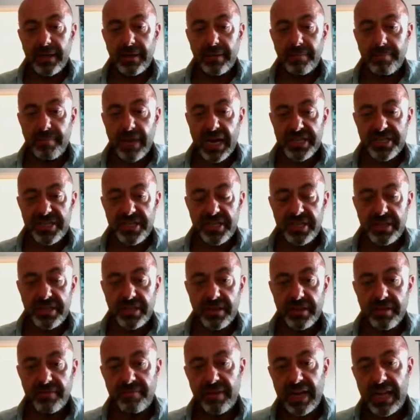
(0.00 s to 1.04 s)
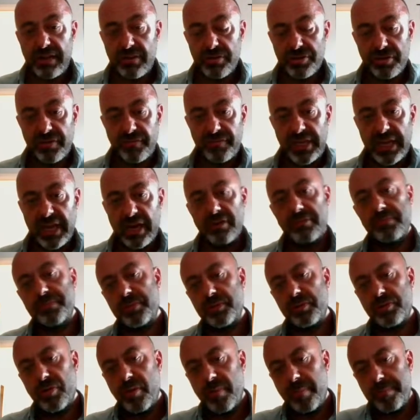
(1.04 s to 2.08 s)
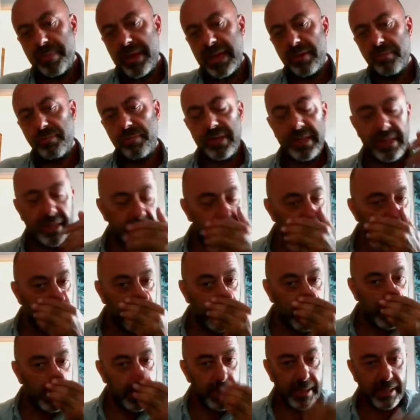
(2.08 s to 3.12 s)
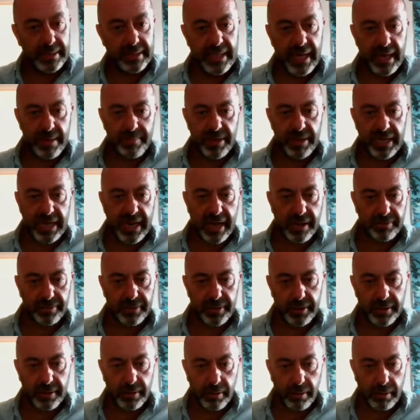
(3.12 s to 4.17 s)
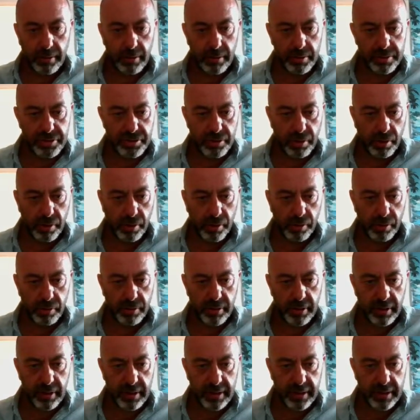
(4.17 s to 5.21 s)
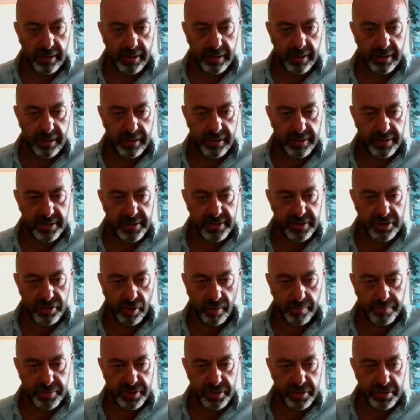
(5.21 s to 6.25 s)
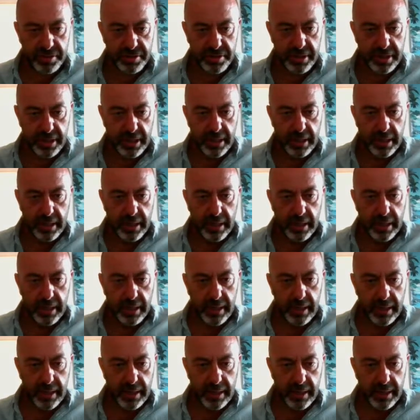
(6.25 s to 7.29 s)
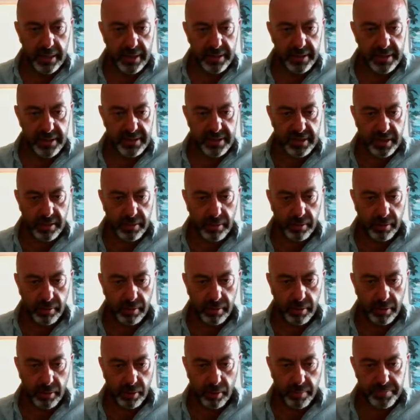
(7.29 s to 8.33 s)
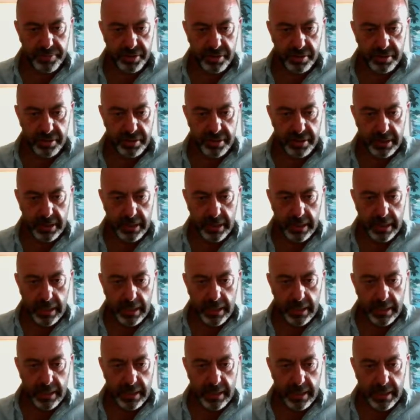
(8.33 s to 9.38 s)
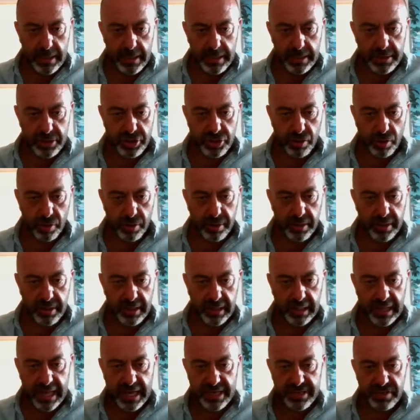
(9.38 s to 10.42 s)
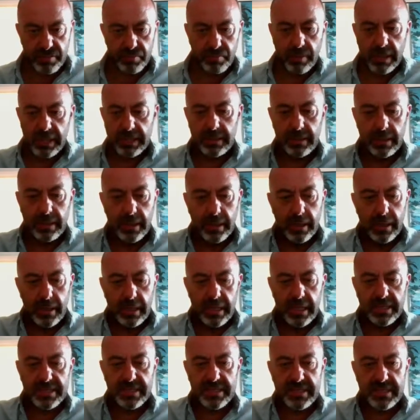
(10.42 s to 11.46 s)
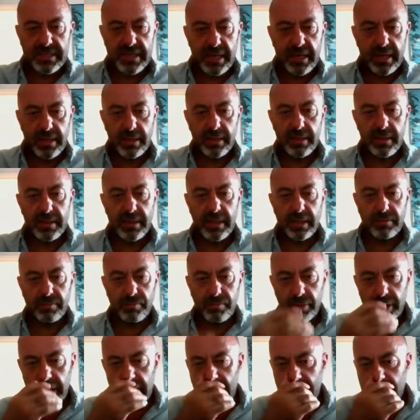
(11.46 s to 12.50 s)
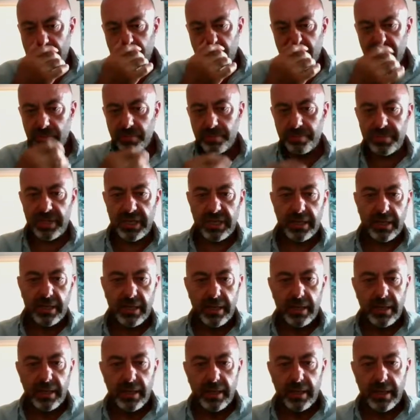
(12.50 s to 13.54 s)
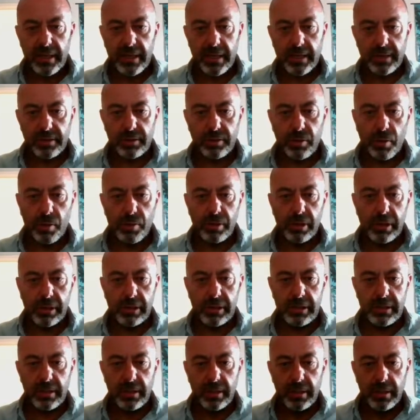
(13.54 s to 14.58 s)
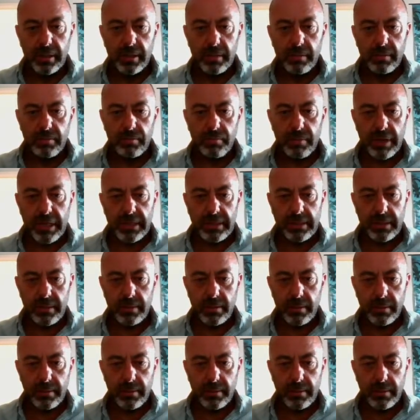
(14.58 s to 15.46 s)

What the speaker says: matching the values of the output compare with the timer counter. So all these options, these are all options. So the last one, let's say that we like to be toggled when